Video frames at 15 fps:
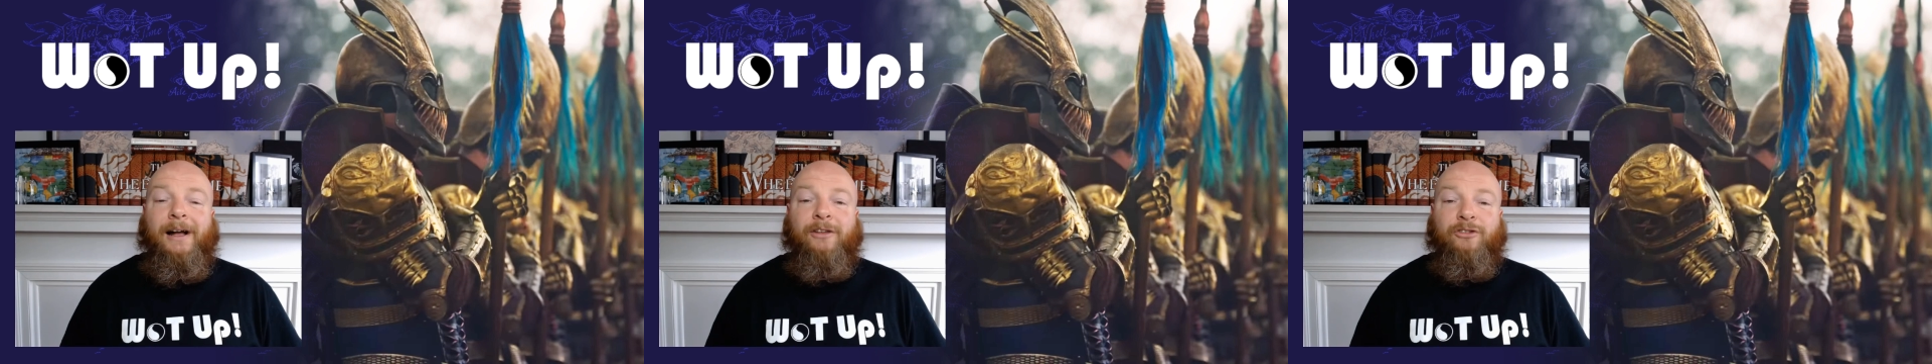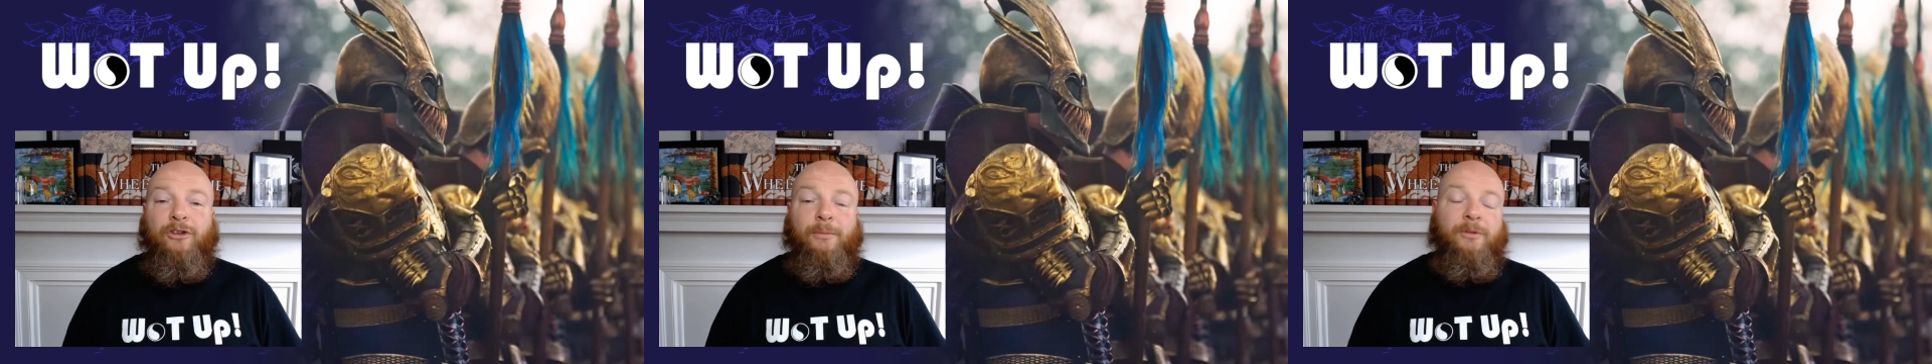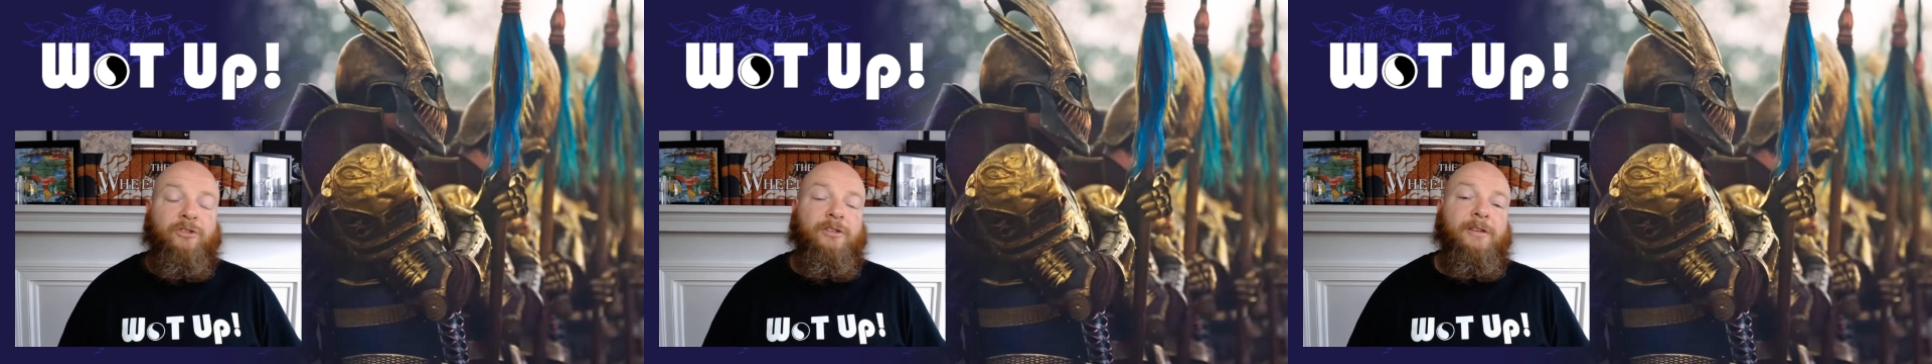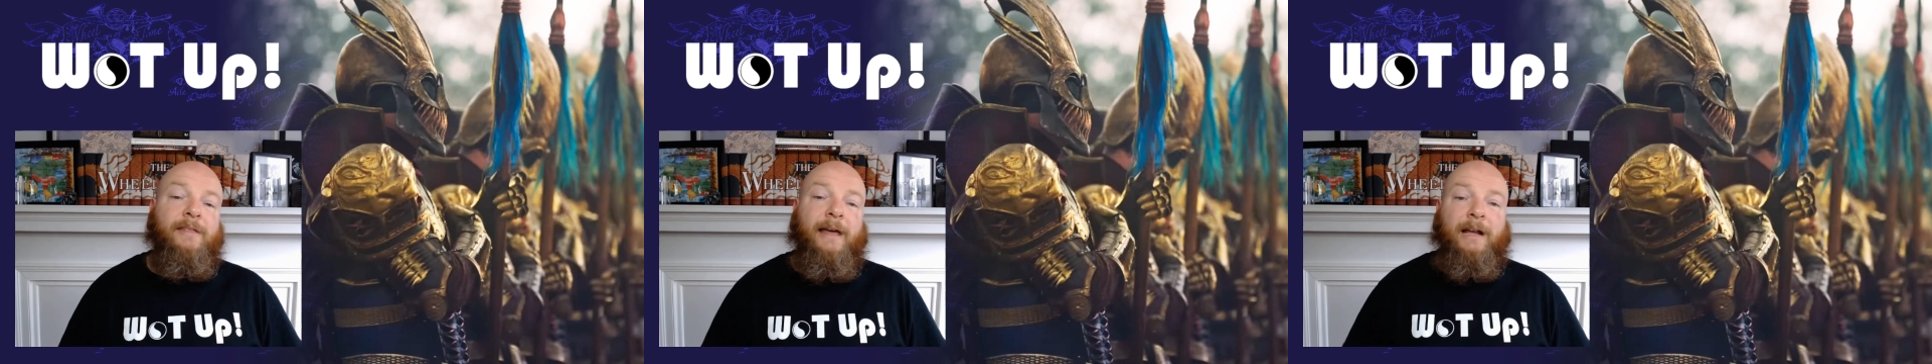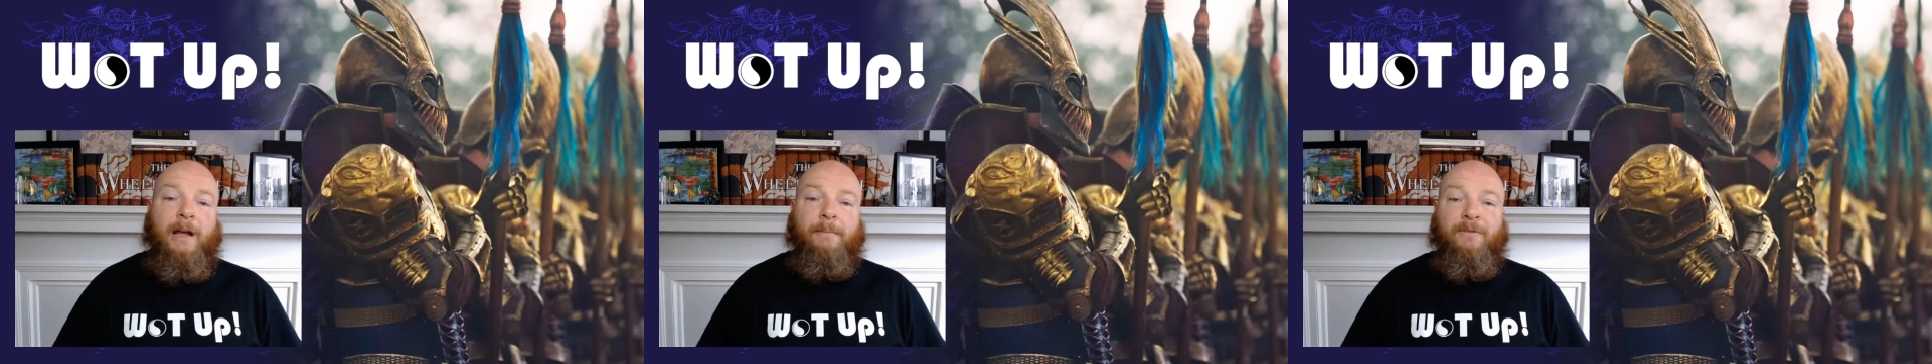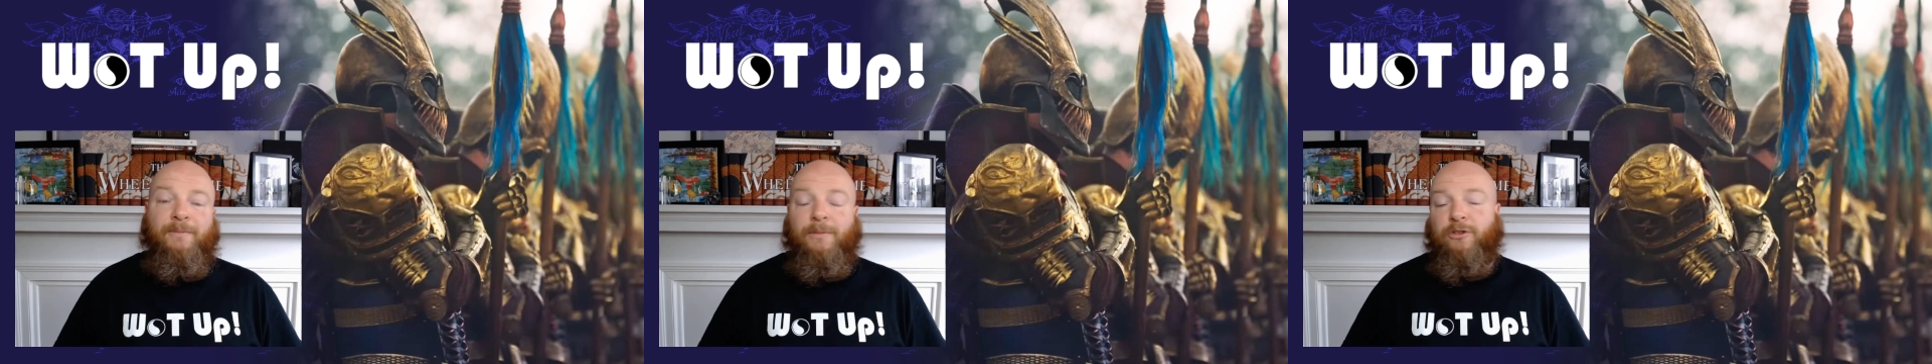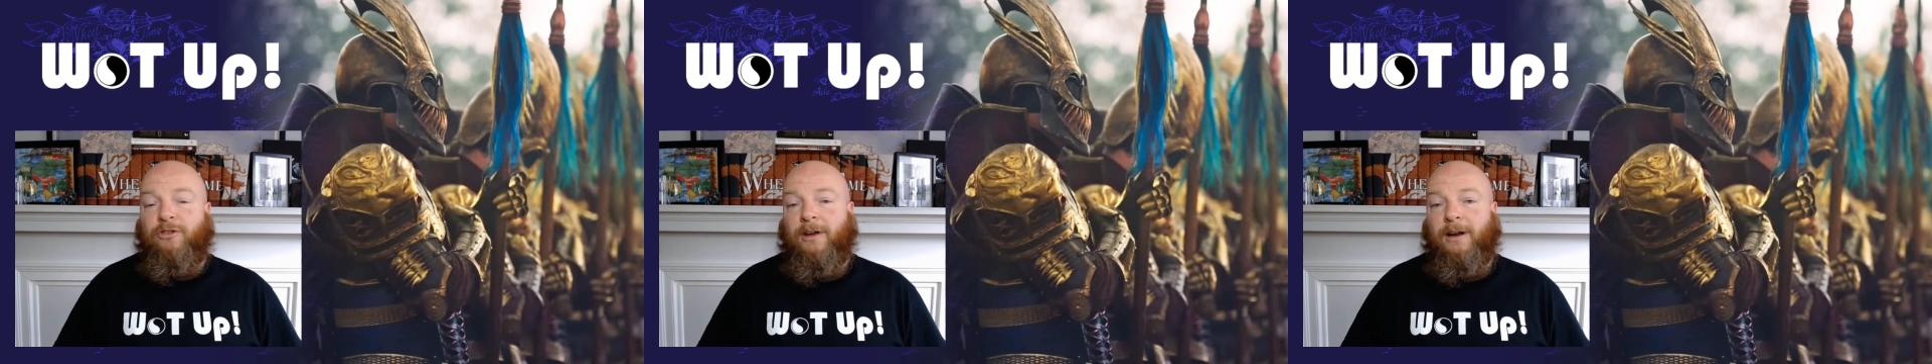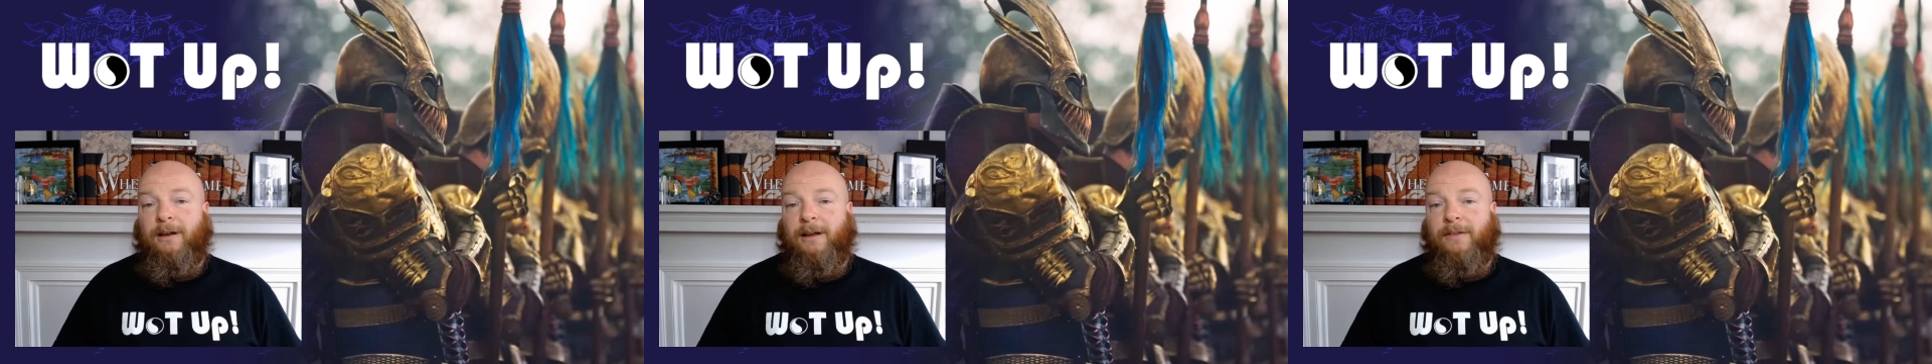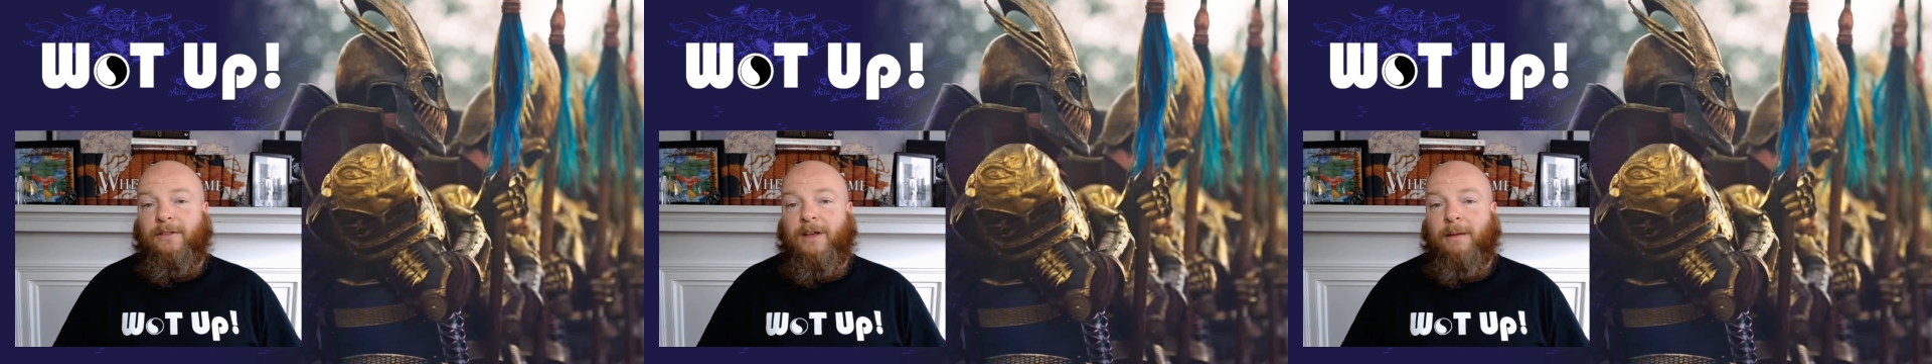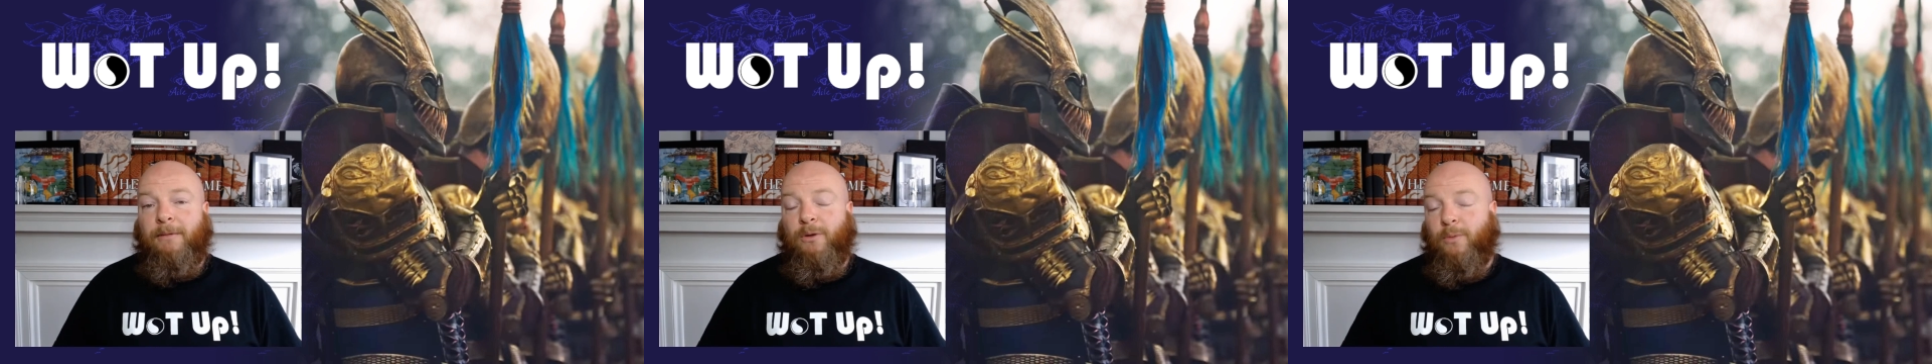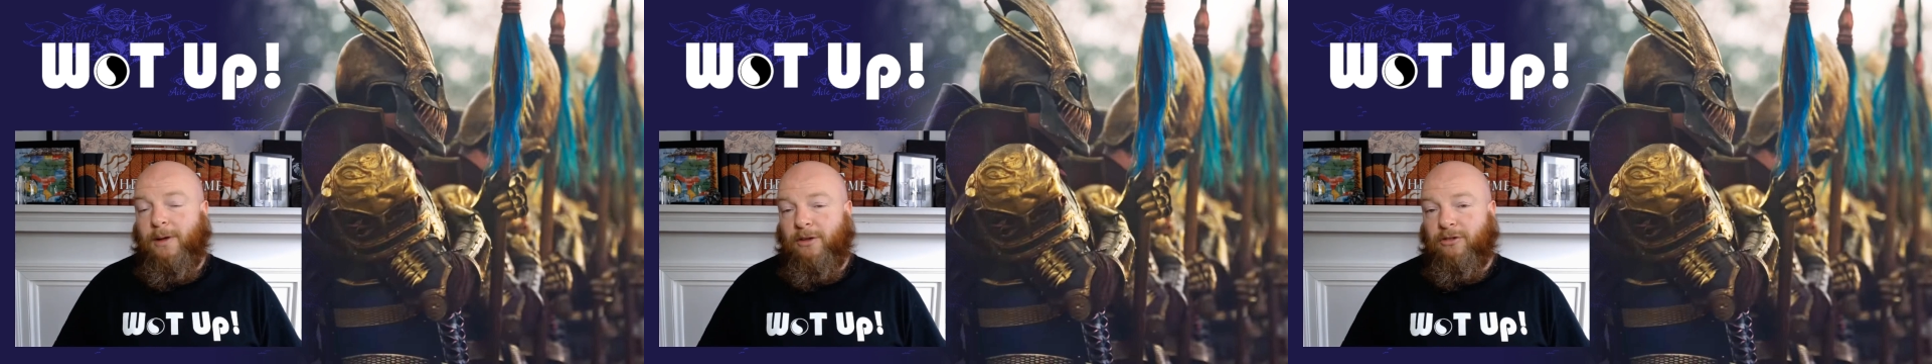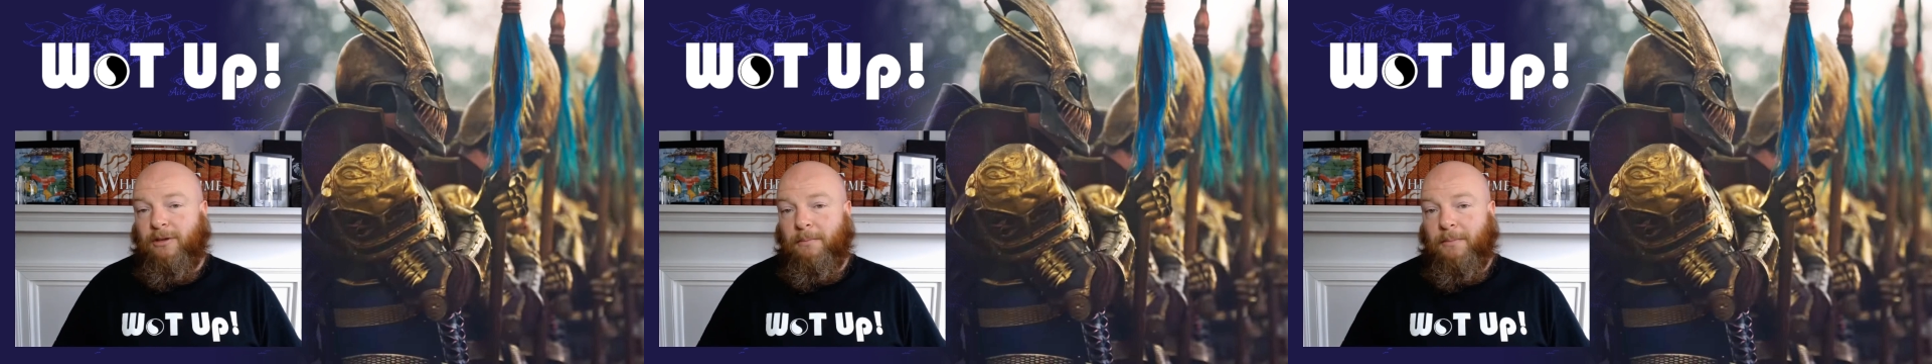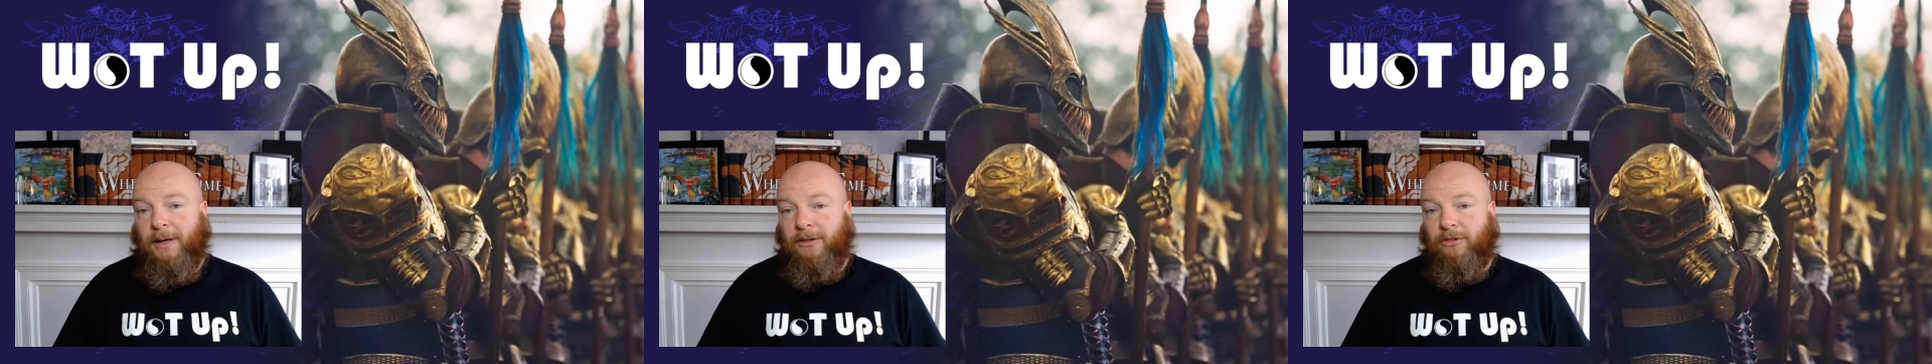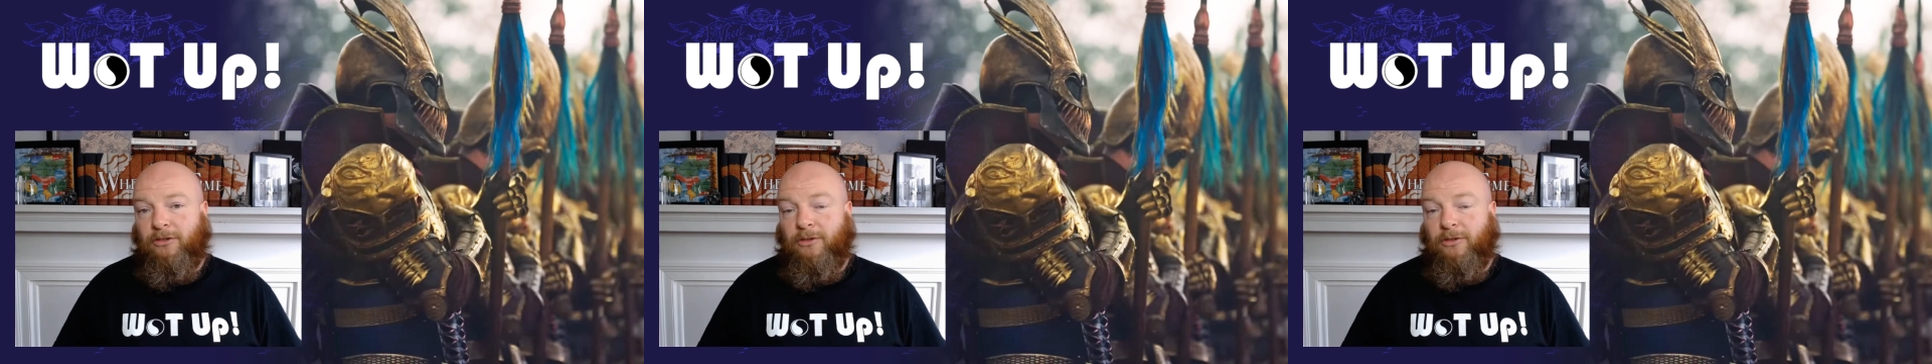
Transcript: So you'll be seeing that coming from the channel in the coming weeks and months,